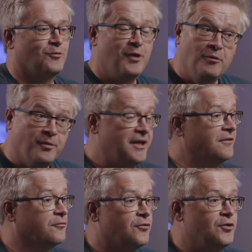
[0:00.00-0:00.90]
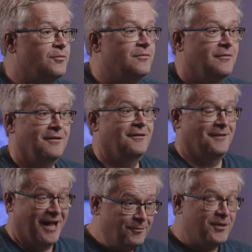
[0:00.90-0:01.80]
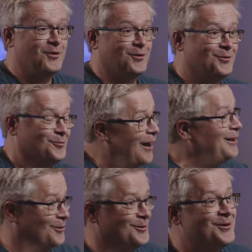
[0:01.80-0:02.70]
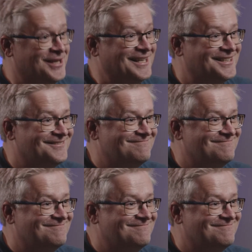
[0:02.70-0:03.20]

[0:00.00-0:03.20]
So we'll be in the room helping you while you're learning it.